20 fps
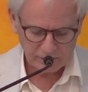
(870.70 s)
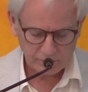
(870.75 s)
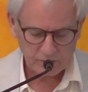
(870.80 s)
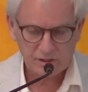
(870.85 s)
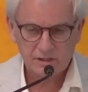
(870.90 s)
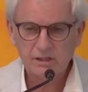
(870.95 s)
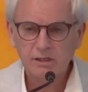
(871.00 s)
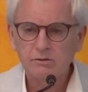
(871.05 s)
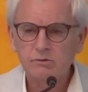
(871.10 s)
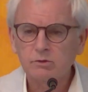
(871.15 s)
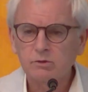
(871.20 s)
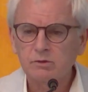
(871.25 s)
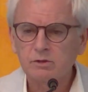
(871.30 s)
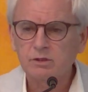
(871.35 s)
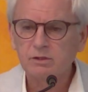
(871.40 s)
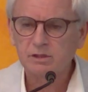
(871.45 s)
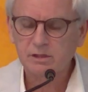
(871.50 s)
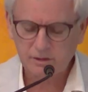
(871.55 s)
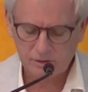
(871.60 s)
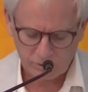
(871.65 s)
were central to
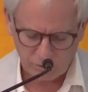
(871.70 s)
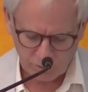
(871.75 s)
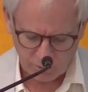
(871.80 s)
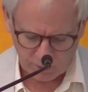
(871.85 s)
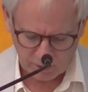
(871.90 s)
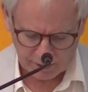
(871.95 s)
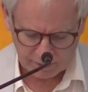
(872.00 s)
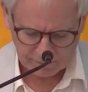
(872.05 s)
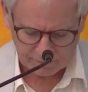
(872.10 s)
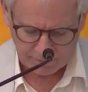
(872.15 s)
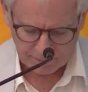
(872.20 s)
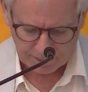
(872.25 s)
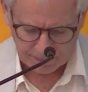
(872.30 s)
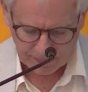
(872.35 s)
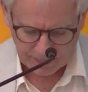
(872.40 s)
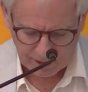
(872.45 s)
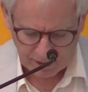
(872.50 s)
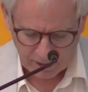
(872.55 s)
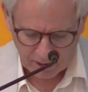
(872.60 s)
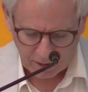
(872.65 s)
the story.
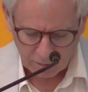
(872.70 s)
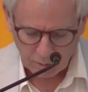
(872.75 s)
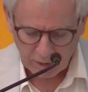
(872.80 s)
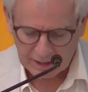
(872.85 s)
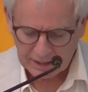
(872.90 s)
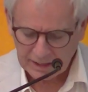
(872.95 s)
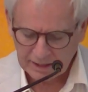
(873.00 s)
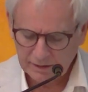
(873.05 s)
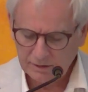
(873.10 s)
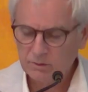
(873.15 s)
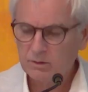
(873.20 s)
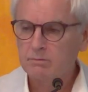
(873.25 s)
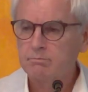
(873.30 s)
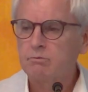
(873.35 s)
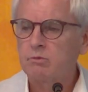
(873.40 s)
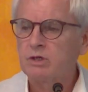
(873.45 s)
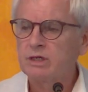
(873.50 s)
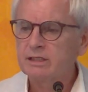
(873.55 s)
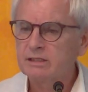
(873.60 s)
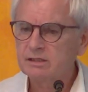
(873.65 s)
One either
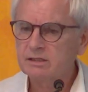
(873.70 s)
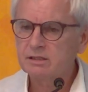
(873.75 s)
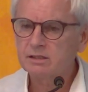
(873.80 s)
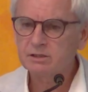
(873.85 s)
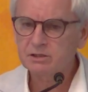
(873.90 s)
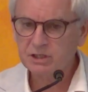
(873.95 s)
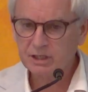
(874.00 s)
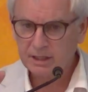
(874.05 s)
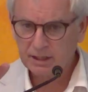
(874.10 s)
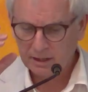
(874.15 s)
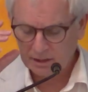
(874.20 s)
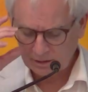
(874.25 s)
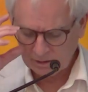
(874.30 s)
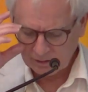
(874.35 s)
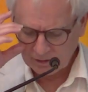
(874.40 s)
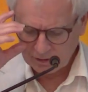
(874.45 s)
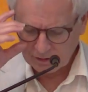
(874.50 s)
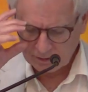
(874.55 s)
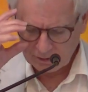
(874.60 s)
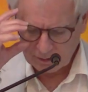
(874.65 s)
embraced the
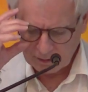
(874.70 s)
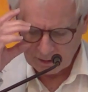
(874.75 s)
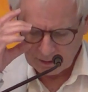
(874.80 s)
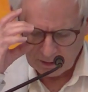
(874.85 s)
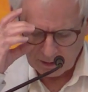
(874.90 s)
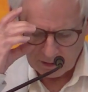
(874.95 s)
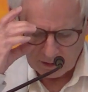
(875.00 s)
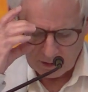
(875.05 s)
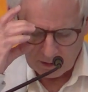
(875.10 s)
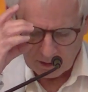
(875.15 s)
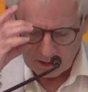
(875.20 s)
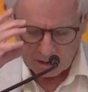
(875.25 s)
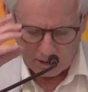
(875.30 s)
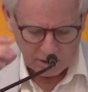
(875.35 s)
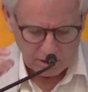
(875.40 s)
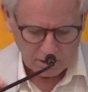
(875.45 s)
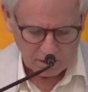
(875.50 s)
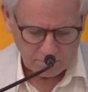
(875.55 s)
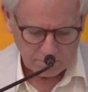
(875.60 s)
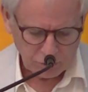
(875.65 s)
change,
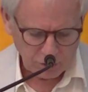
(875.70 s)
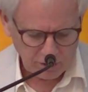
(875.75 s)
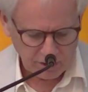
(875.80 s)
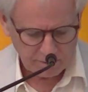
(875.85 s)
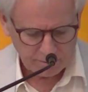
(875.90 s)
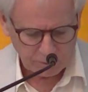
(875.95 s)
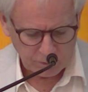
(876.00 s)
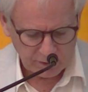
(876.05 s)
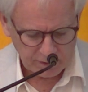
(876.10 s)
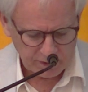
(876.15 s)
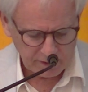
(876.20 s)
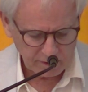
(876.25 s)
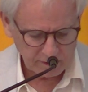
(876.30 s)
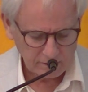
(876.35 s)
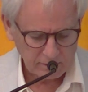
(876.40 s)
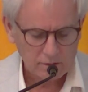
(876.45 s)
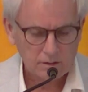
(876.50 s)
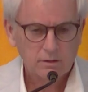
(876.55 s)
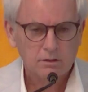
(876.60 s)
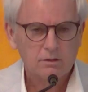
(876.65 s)
put up with it,
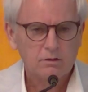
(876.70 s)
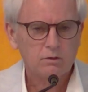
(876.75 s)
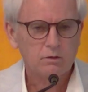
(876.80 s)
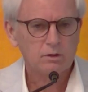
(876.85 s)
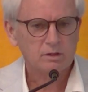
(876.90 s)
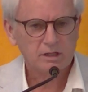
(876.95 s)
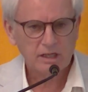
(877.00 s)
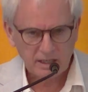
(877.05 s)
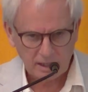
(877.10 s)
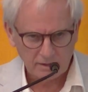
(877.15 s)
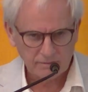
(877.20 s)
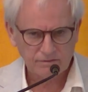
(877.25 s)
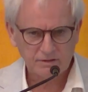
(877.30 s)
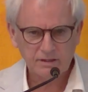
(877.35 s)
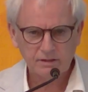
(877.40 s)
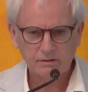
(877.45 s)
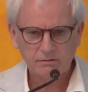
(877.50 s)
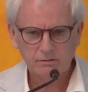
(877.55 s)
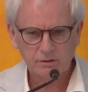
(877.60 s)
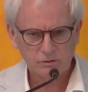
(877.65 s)
or left.
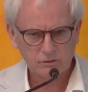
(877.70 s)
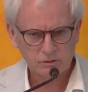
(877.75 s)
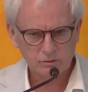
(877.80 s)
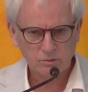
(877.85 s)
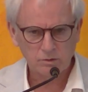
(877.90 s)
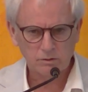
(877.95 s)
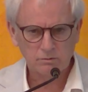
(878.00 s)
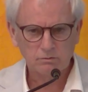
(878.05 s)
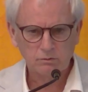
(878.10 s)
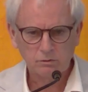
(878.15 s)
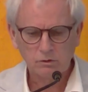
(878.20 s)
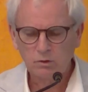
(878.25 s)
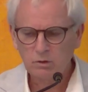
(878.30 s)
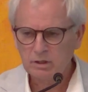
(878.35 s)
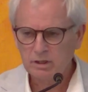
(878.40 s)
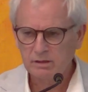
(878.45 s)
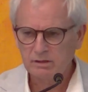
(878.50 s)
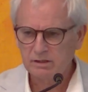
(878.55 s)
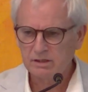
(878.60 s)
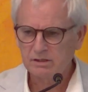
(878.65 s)
Those were
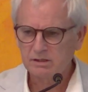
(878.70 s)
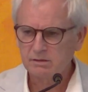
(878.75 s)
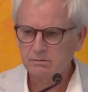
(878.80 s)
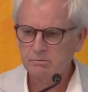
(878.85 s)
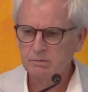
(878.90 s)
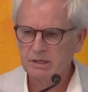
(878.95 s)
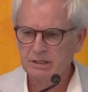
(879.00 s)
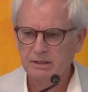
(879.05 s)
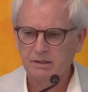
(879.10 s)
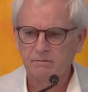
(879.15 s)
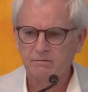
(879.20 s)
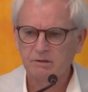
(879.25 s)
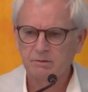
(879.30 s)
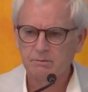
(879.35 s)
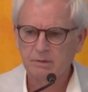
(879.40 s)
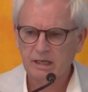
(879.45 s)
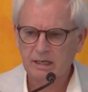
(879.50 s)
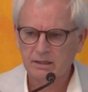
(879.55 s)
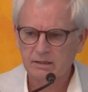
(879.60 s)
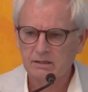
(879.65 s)
loyalists. Many of them
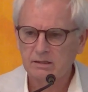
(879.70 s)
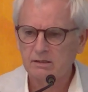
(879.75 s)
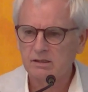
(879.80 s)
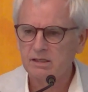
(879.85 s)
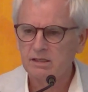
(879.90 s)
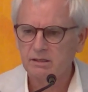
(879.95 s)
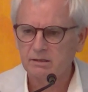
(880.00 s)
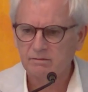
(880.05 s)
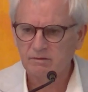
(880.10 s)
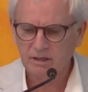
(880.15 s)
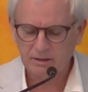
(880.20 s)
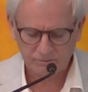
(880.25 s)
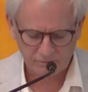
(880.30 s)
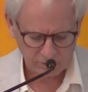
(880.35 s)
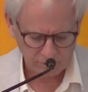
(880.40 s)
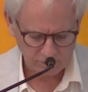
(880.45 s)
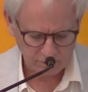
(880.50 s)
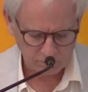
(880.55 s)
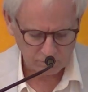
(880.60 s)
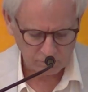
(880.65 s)
had to leave after
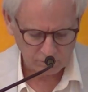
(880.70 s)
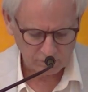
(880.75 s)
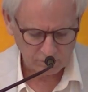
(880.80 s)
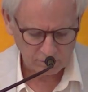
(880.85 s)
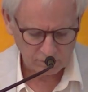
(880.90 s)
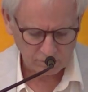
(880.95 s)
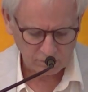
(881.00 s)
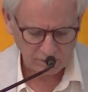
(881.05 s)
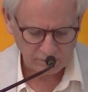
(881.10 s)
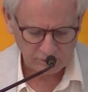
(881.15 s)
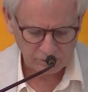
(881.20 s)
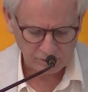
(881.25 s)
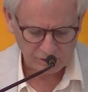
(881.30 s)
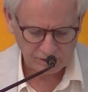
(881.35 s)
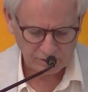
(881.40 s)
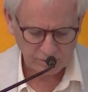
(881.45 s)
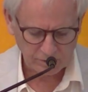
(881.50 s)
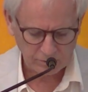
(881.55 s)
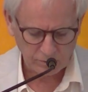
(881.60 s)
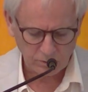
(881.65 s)
the
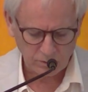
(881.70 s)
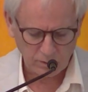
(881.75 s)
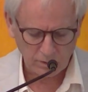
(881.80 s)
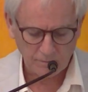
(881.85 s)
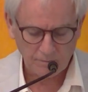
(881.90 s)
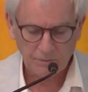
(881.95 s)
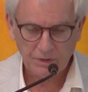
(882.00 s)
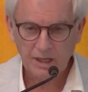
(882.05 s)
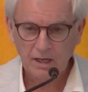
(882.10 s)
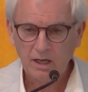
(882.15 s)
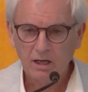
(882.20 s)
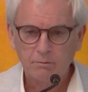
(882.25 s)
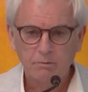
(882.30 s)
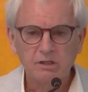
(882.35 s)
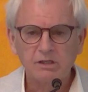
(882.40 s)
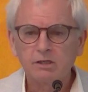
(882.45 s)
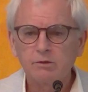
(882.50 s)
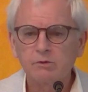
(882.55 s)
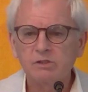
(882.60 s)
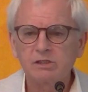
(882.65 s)
Revolutionary War. But
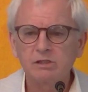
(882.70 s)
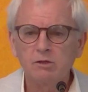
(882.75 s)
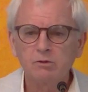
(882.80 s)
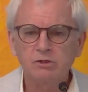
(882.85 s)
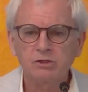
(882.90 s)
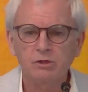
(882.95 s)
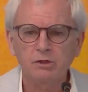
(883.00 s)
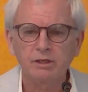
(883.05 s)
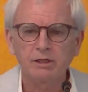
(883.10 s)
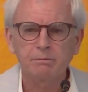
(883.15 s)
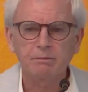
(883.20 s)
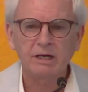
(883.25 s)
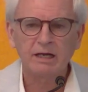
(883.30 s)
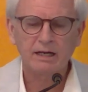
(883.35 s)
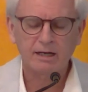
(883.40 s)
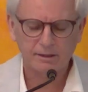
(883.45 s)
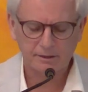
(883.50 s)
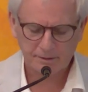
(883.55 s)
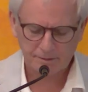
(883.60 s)
there was no turning back.